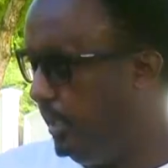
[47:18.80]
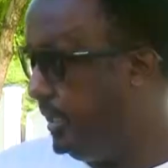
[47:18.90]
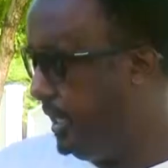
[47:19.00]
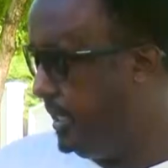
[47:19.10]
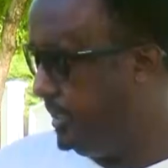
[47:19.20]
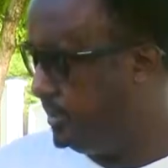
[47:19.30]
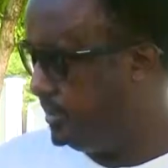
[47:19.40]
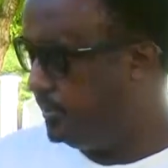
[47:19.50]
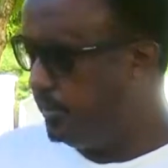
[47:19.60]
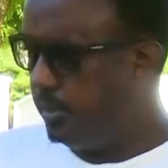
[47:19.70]
an addict
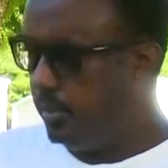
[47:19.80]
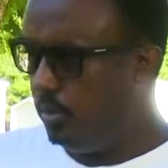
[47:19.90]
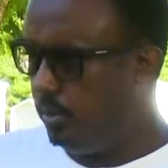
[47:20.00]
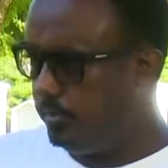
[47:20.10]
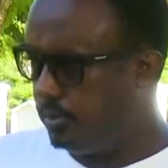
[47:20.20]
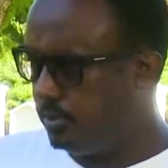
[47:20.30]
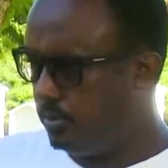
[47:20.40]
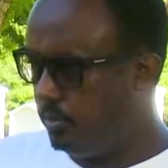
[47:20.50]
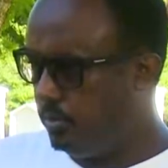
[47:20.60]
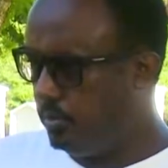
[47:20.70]
or
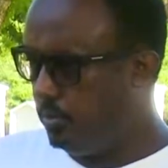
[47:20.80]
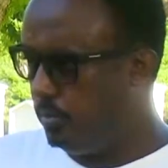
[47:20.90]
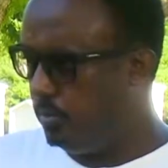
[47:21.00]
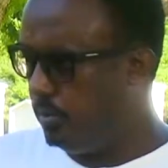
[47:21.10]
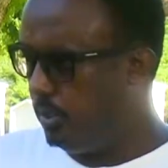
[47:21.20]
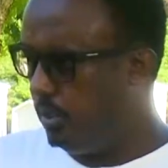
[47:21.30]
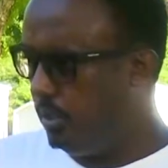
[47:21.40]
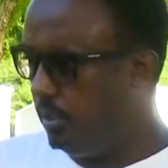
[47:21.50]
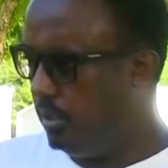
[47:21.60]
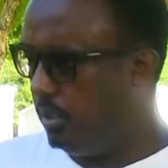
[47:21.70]
person who
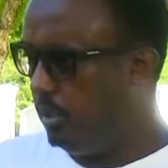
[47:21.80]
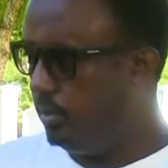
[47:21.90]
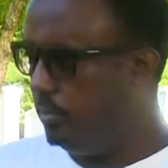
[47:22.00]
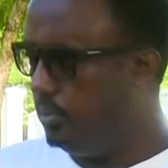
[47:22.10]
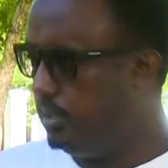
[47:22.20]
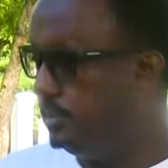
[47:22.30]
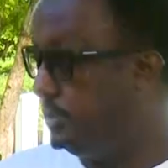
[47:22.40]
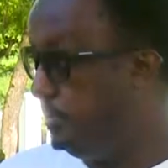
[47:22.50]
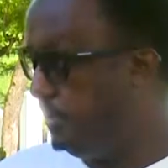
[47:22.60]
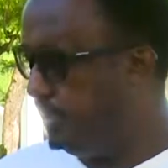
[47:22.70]
uh, who is
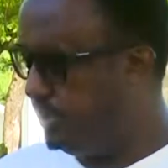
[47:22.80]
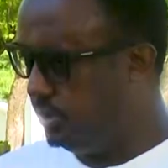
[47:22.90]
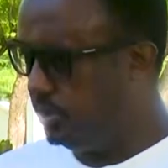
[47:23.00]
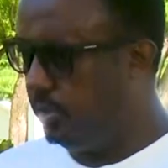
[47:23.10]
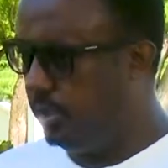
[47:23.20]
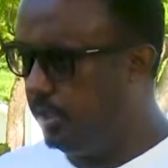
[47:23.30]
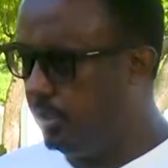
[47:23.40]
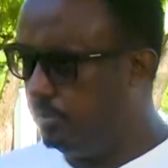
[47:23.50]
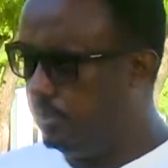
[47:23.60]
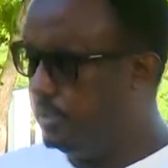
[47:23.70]
dependent on,
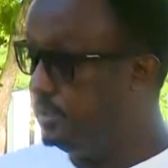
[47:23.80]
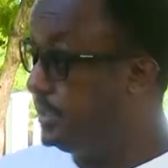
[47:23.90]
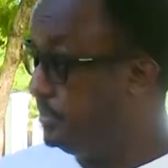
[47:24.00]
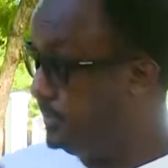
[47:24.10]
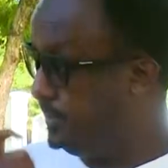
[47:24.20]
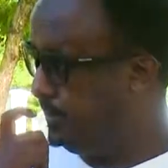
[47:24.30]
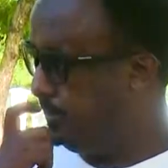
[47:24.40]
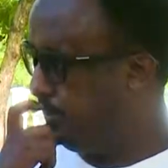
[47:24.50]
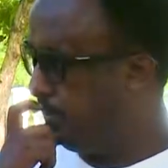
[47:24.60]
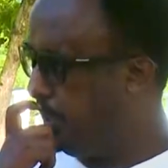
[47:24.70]
on these
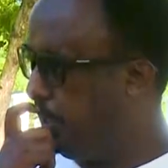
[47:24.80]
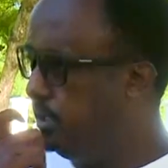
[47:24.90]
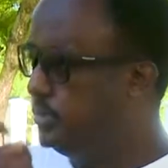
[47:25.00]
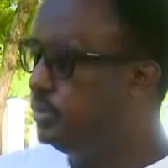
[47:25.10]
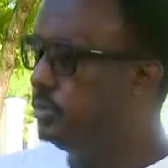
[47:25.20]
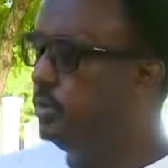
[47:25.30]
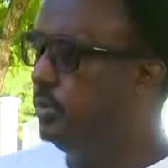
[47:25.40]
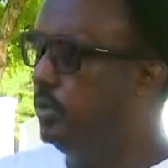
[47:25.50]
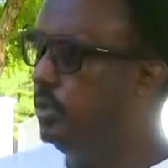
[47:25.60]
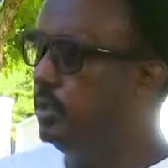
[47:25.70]
substances.
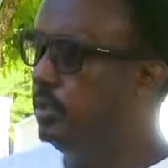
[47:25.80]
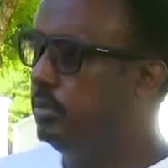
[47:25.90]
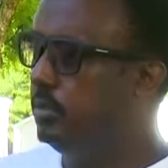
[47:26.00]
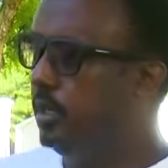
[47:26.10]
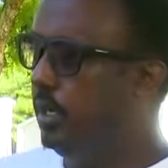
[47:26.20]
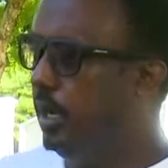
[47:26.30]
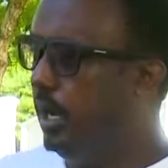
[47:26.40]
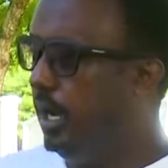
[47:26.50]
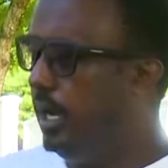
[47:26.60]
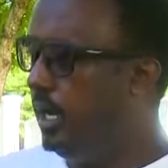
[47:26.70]
So
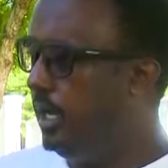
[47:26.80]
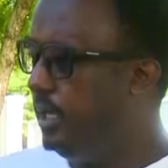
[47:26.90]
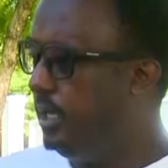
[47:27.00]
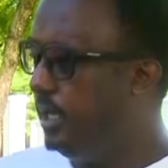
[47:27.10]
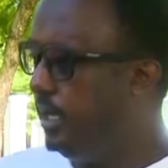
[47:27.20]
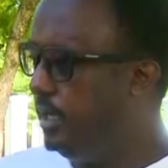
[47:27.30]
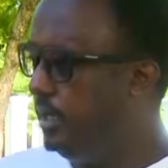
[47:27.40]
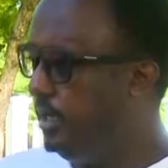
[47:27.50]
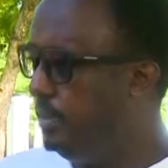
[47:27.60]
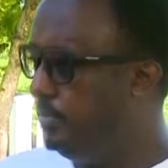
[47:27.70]
I
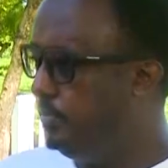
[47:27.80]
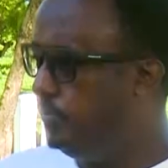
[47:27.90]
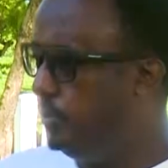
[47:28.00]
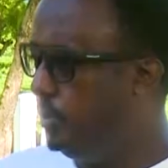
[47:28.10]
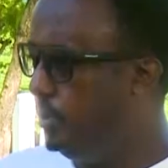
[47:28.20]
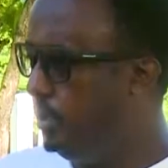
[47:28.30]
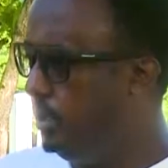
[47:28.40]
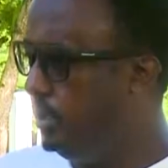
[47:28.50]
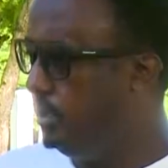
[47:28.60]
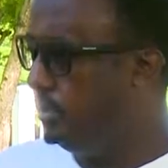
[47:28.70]
am
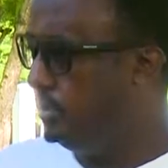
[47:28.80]
for